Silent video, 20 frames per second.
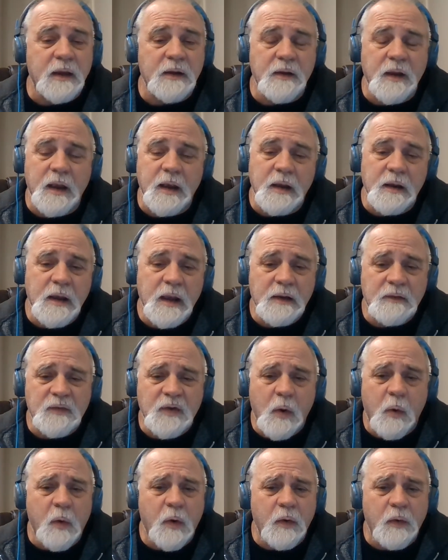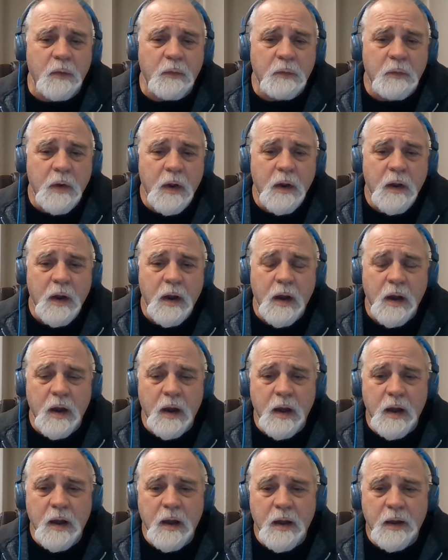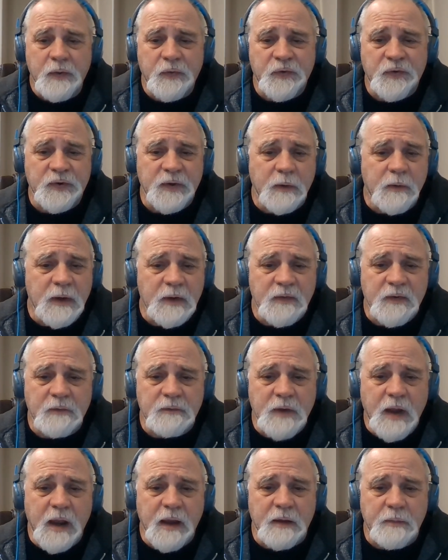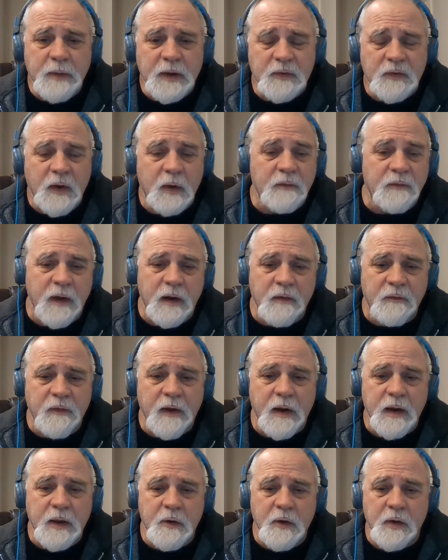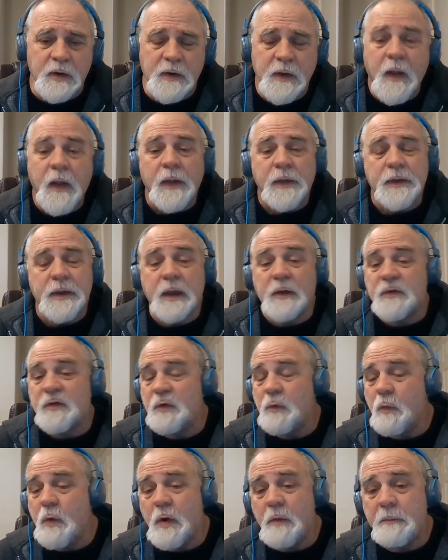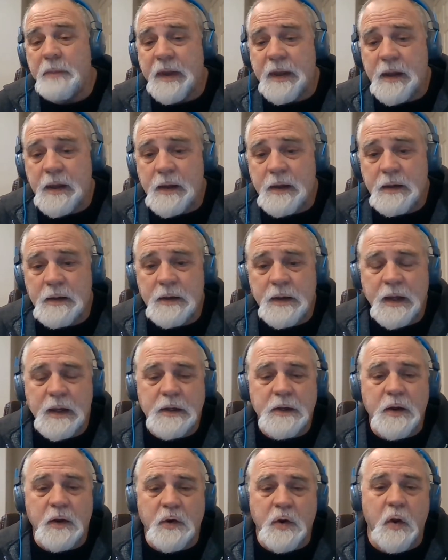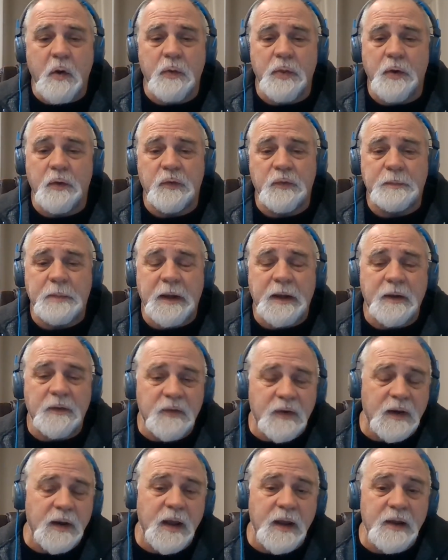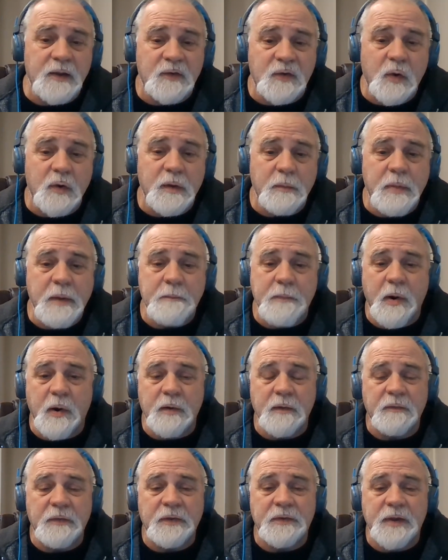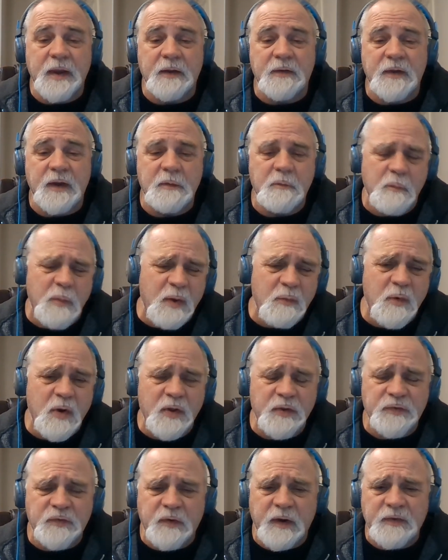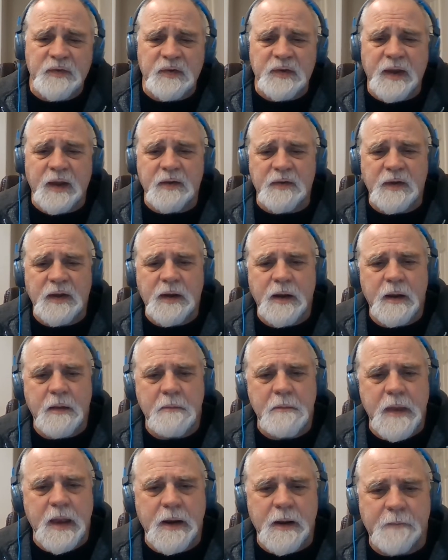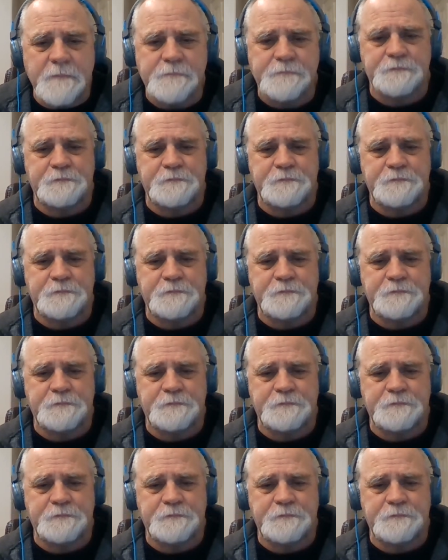It's a whole series of documents that are very, very good. Yes, you will be needing to know those because it is going to be part of the testing, but we'll address testing in a minute.